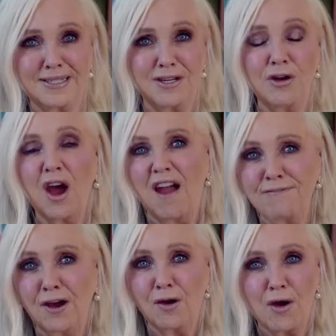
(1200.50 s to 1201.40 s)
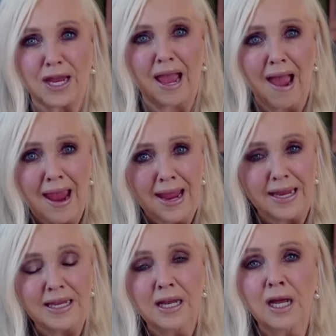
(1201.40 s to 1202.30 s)
You know, I felt
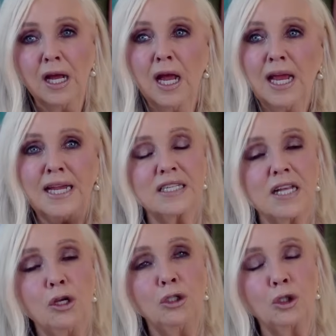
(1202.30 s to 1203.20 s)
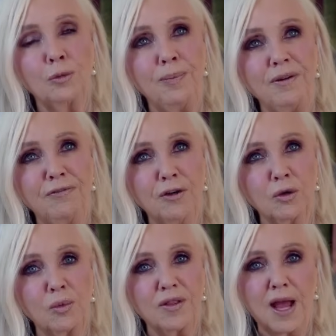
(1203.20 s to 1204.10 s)
okay. He said, you should be
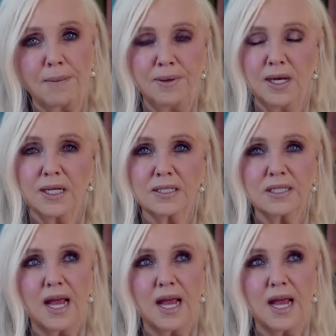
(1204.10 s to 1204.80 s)
filled with happiness.